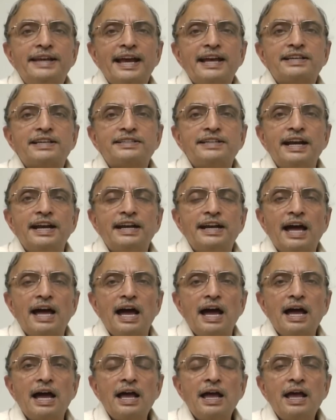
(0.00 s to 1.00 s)
text
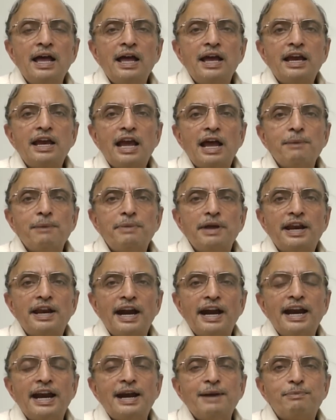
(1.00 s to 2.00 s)
data can be
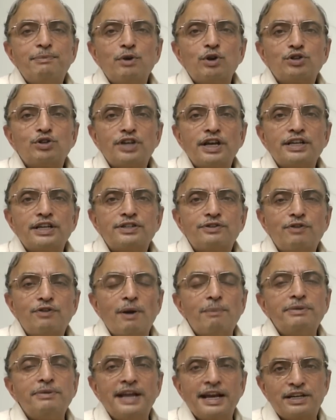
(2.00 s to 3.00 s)
read and processed
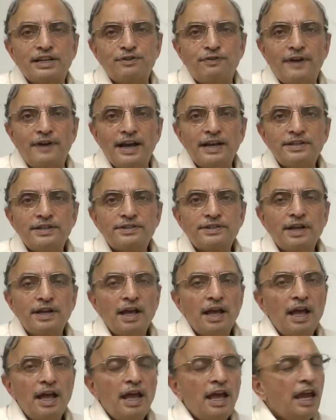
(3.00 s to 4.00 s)
from text files.
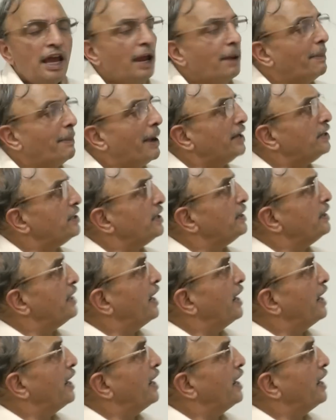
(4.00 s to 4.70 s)
Imagine